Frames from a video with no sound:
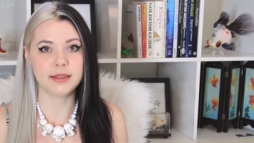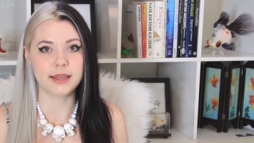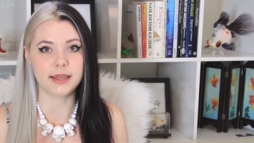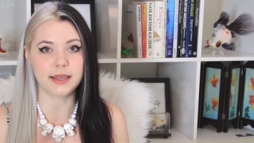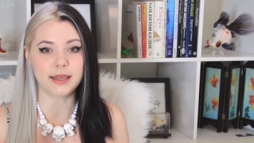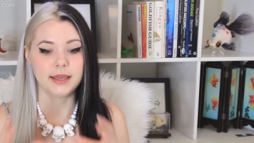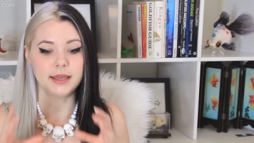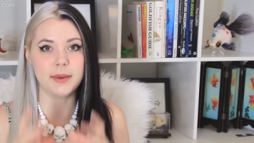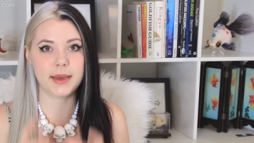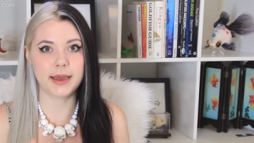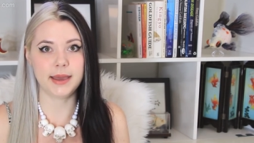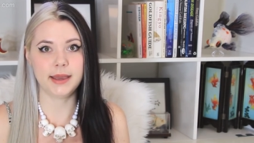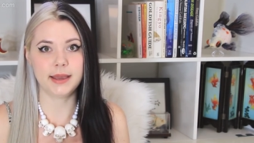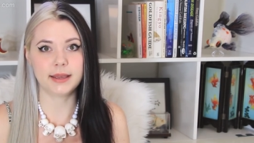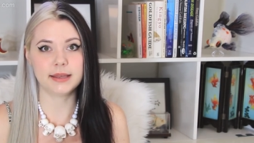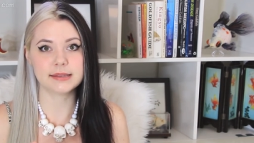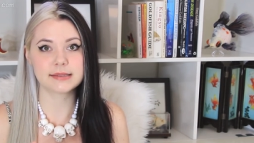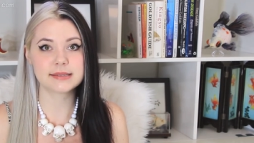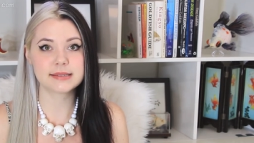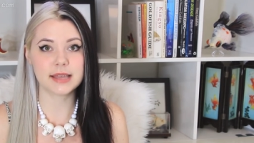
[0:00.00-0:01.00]
the
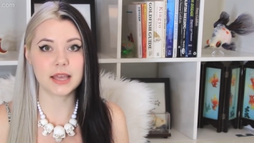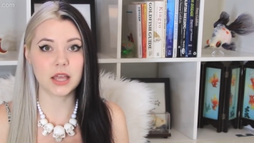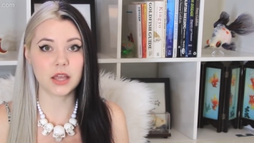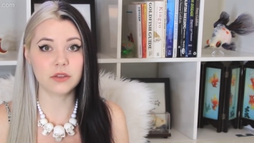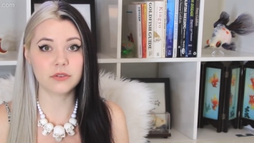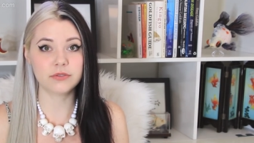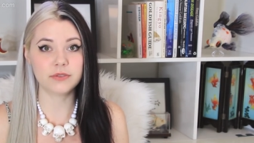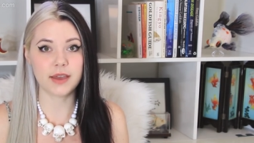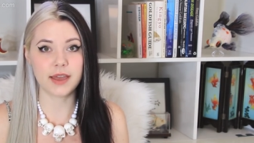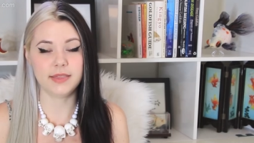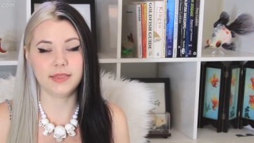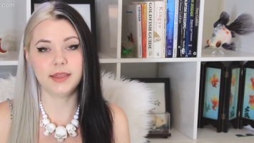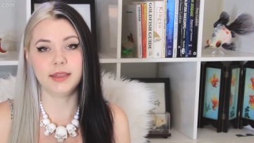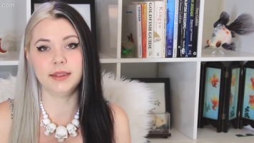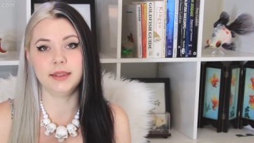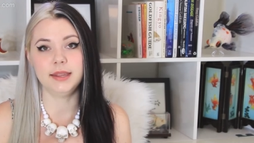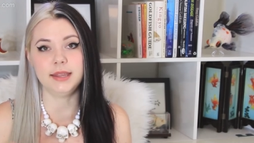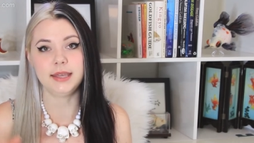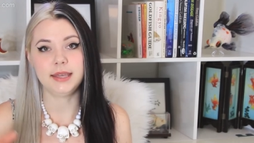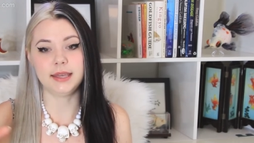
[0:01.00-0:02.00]
bag itself and
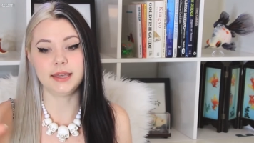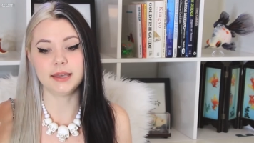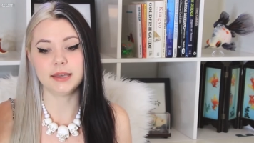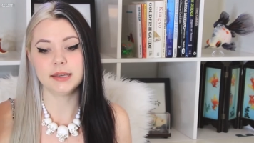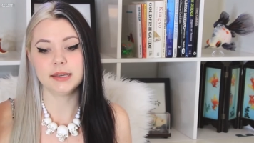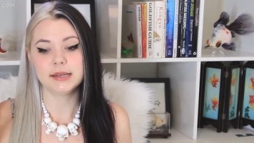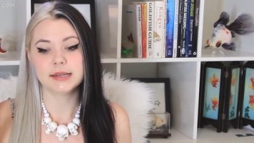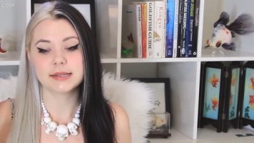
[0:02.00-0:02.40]
then the